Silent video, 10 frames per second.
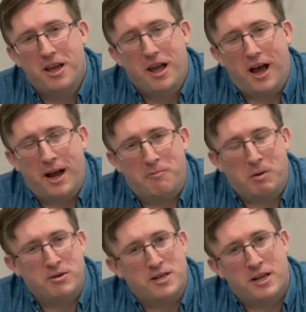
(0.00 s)
I am
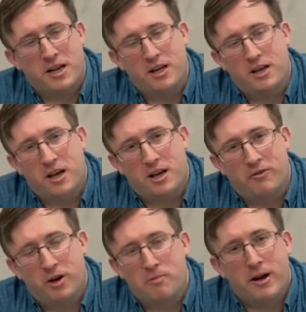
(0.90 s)
representing
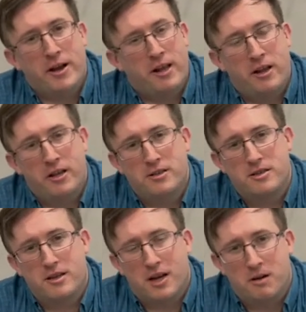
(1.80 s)
Vern
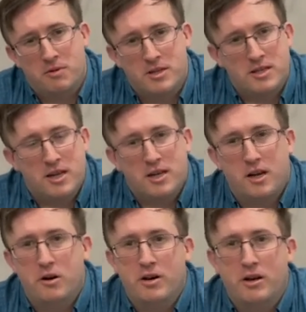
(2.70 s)
Bioanalytics. I am the
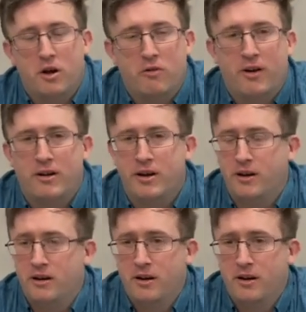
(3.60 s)
CEO and co-founder.